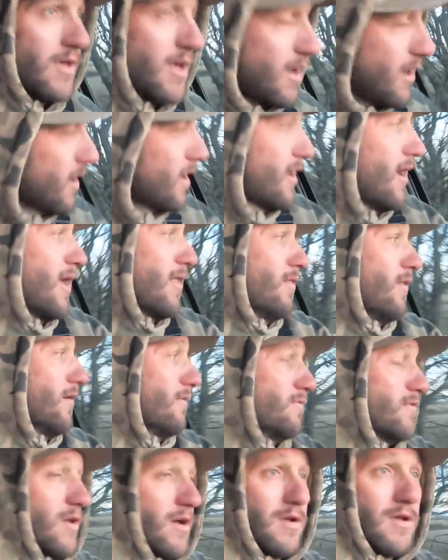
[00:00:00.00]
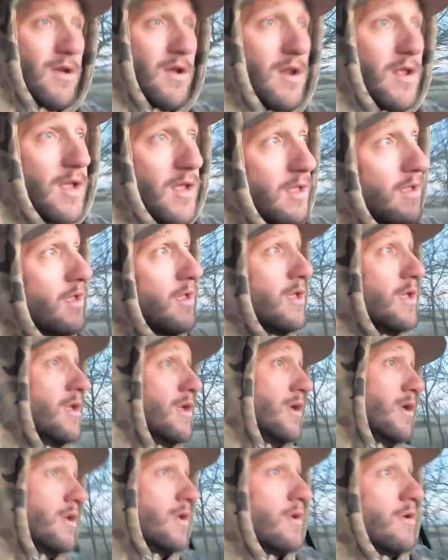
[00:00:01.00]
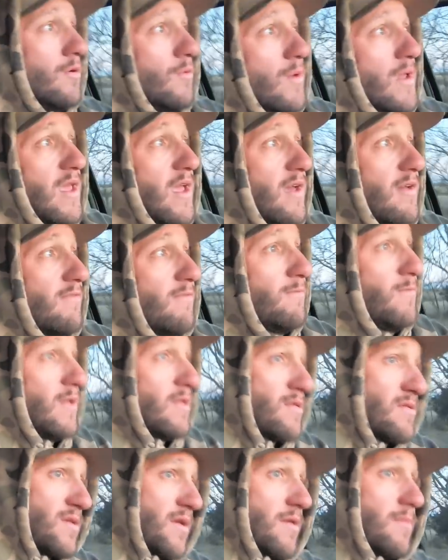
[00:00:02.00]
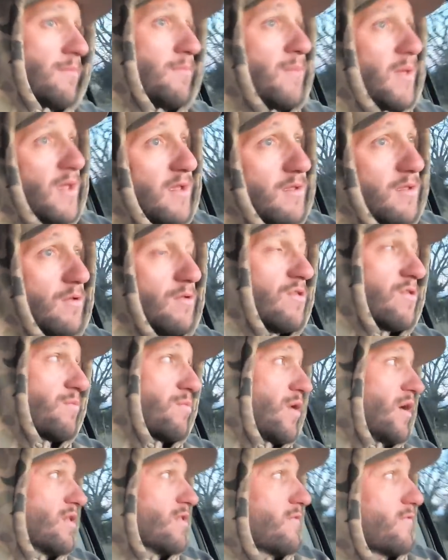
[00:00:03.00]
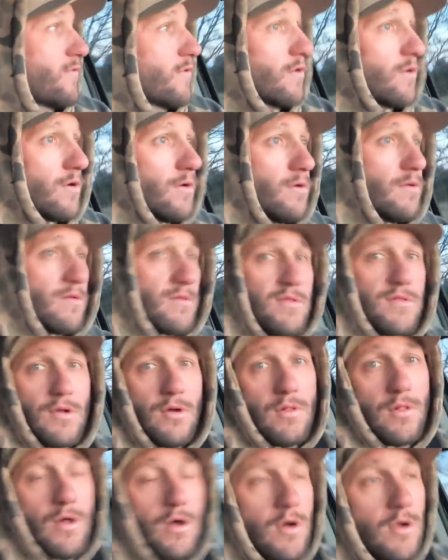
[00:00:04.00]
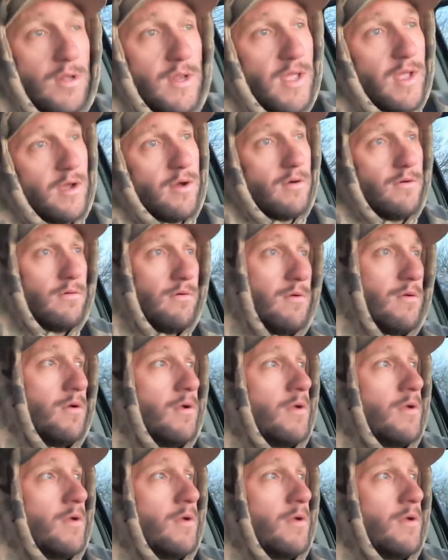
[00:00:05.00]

God, I love duck hunting. I, we have been setting big goose spreads for so long now.